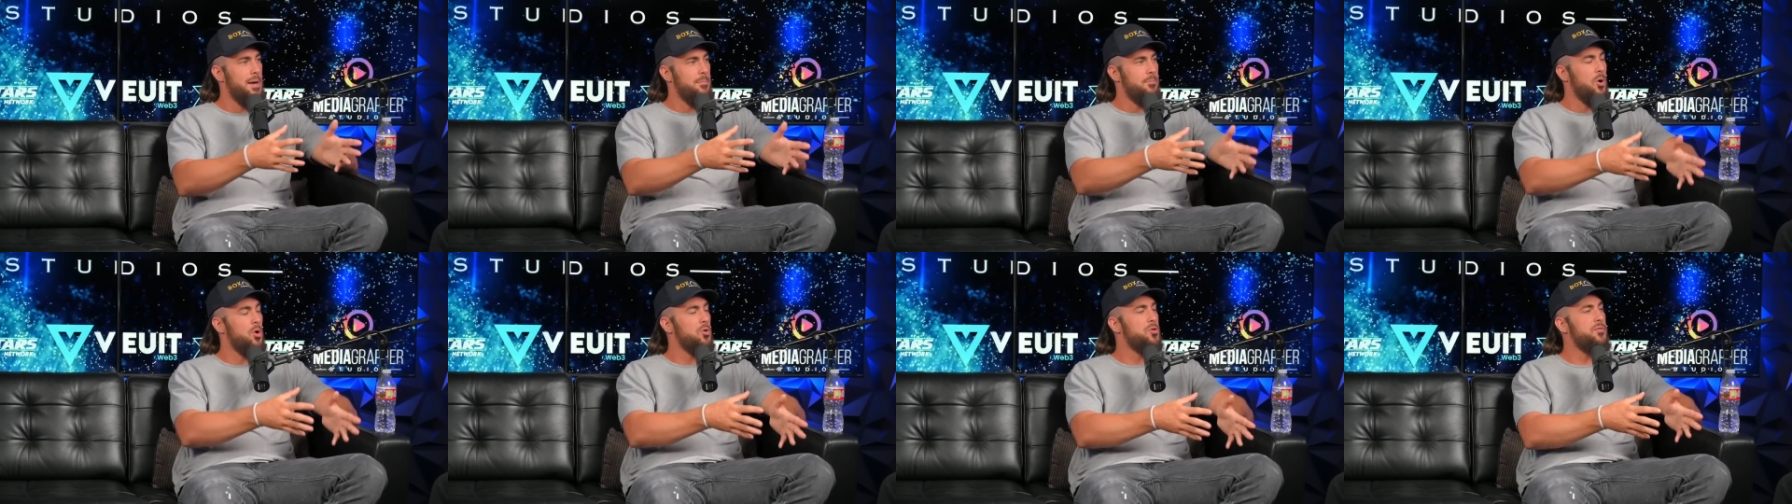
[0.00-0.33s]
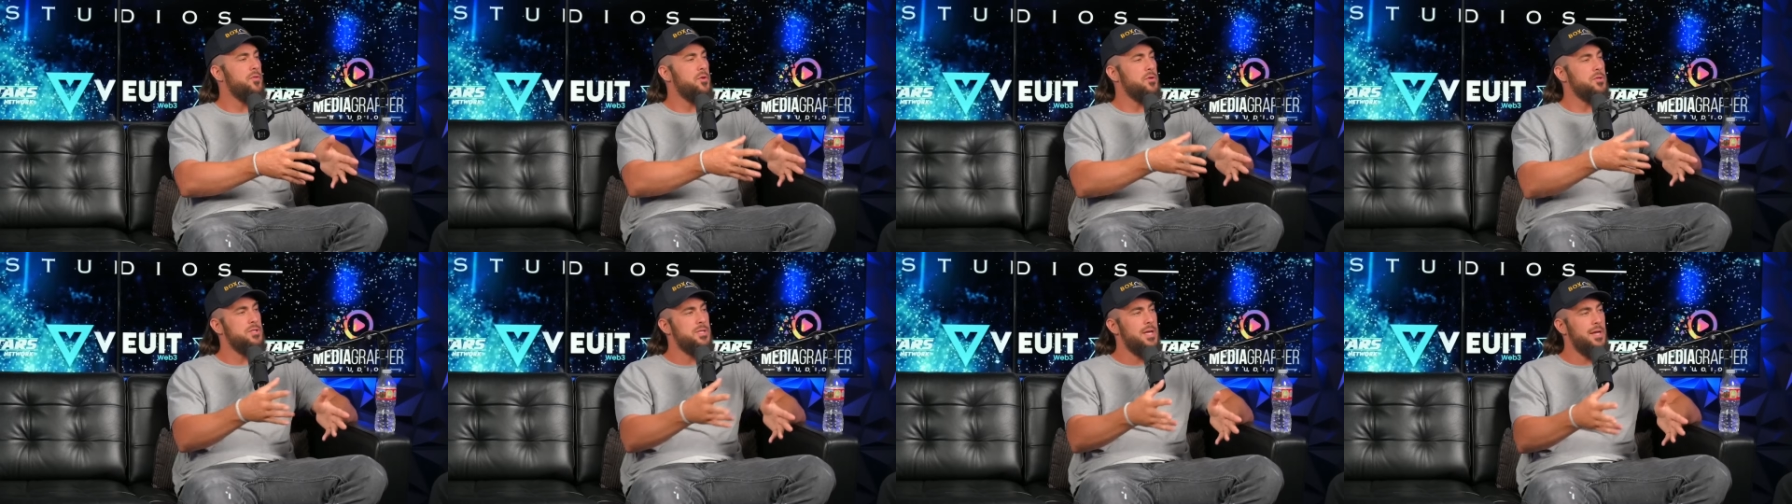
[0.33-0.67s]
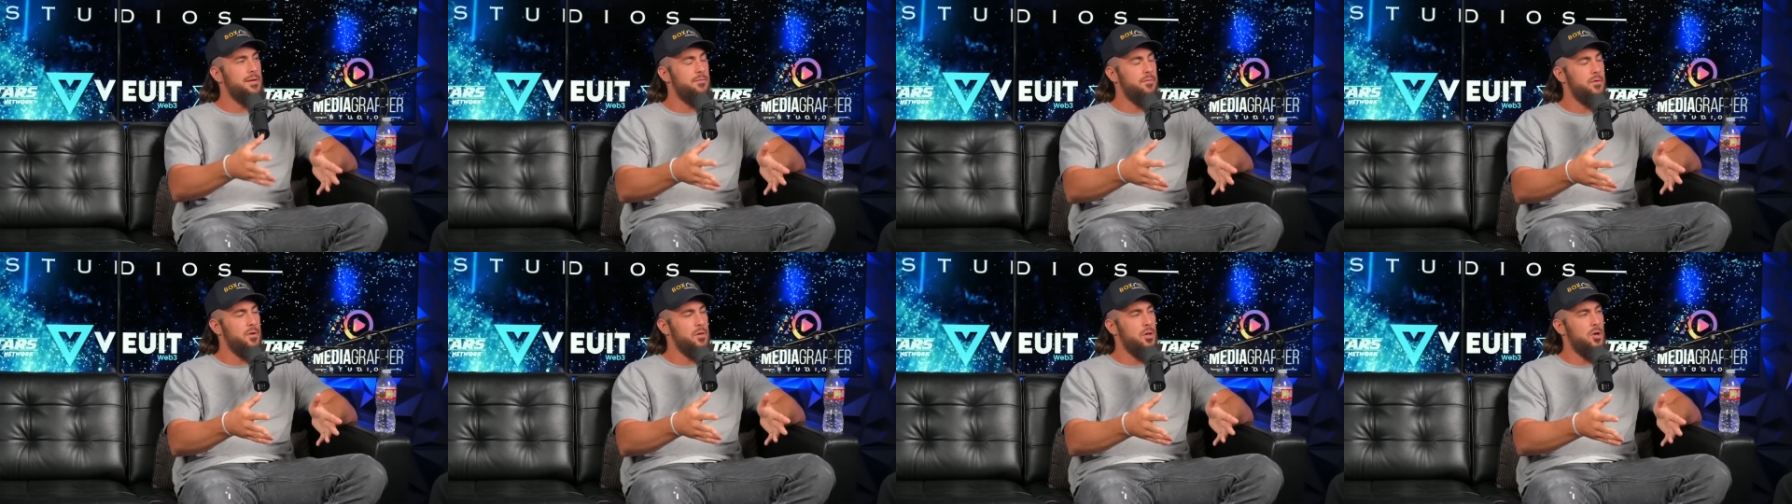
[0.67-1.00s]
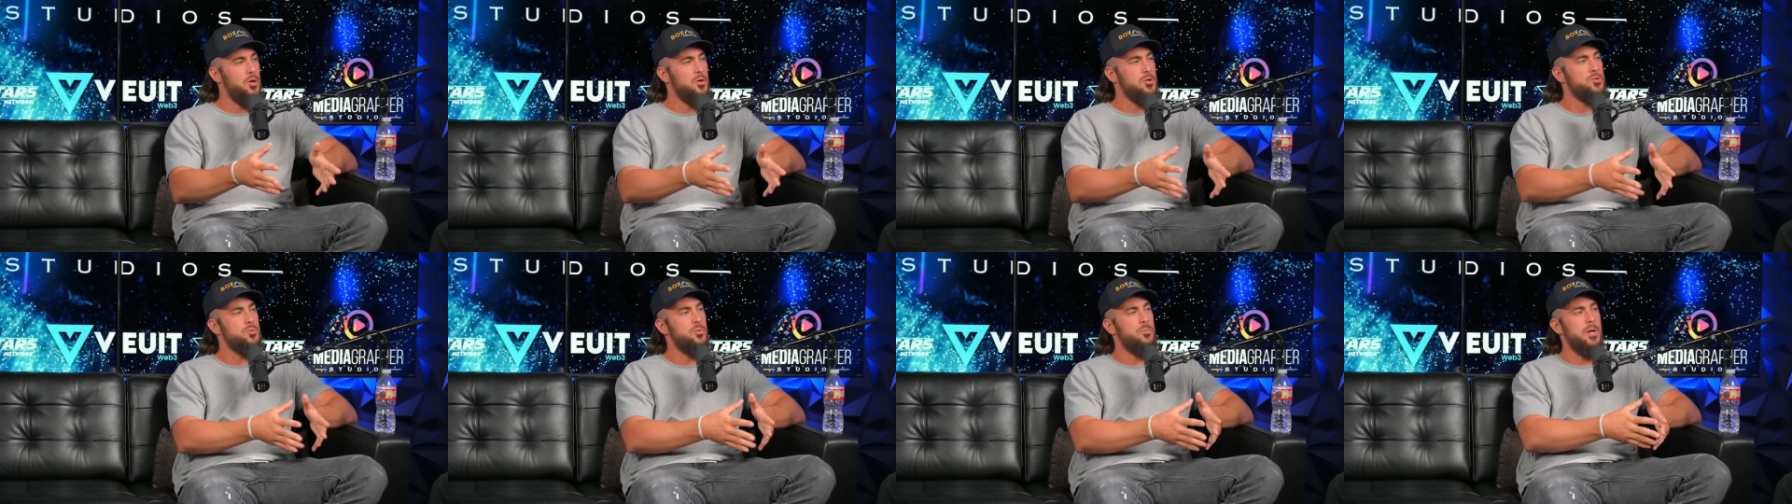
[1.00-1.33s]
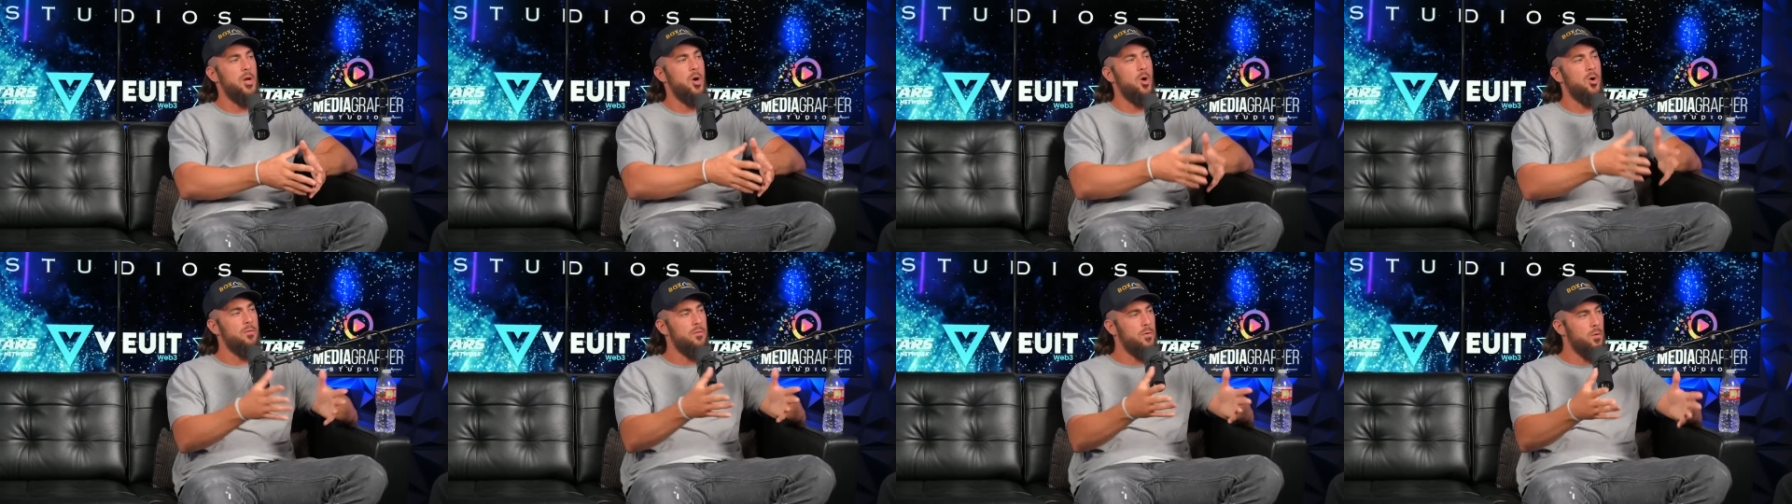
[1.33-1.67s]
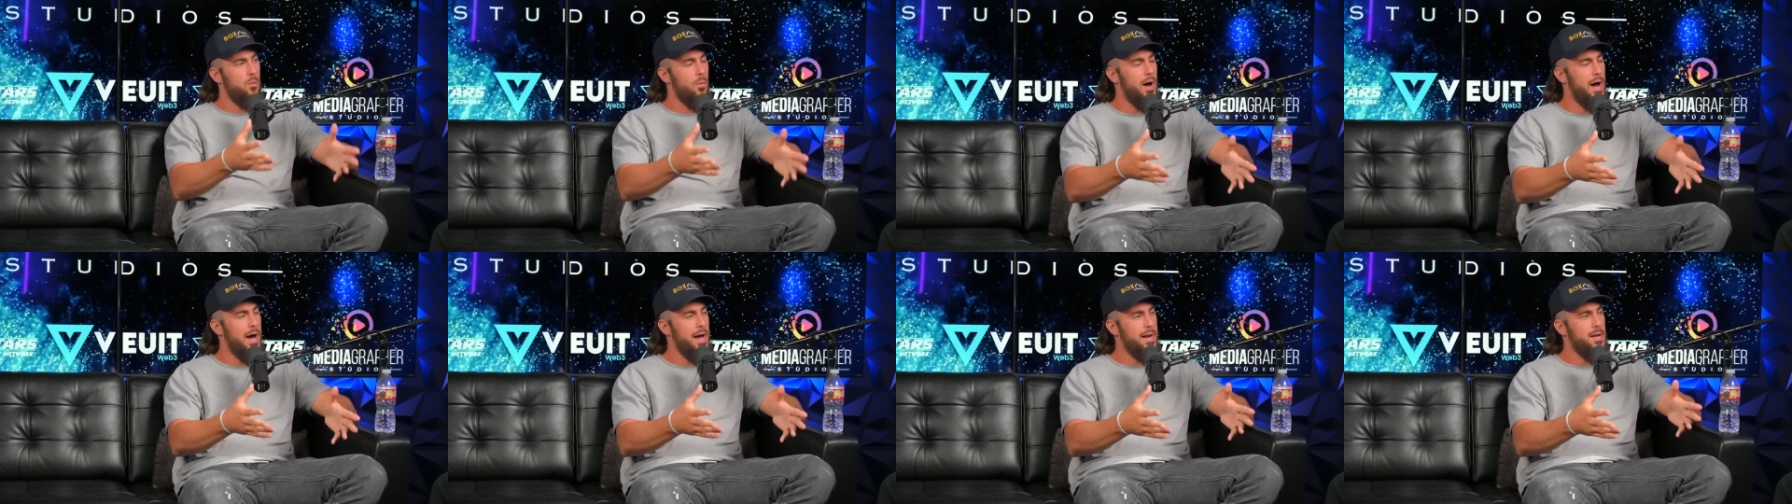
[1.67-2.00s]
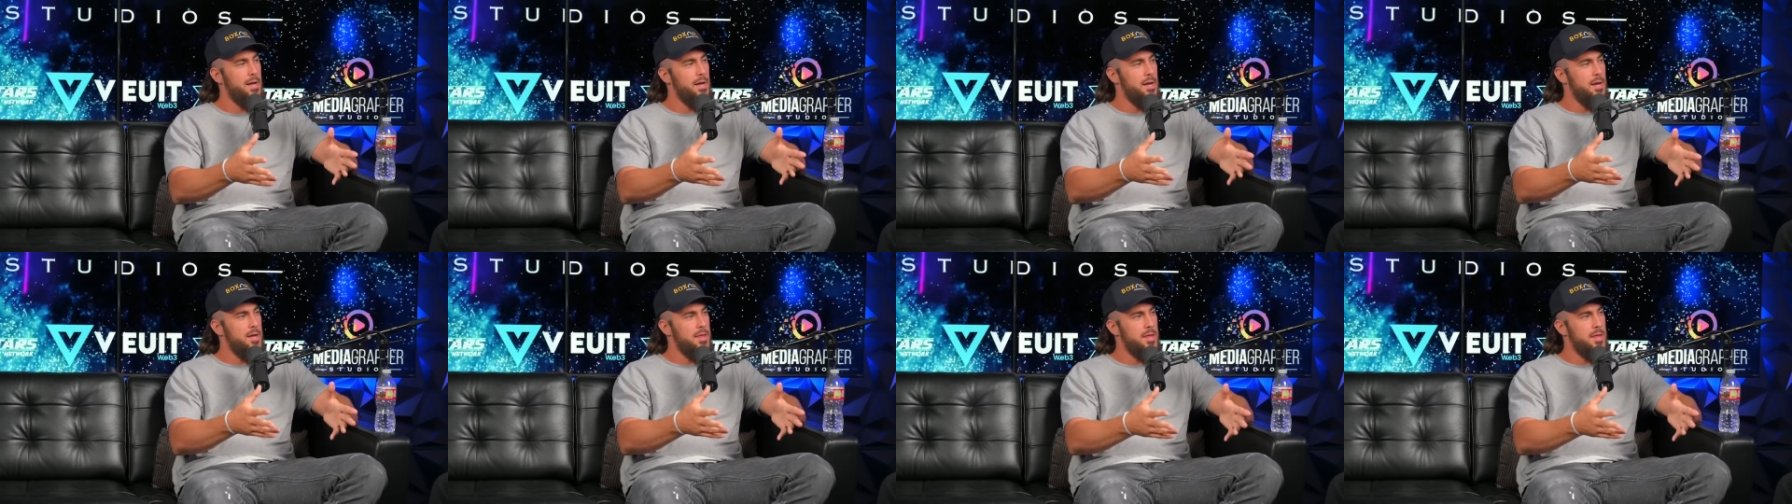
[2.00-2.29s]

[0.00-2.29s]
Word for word: And both of those ten foot loads would be over wide.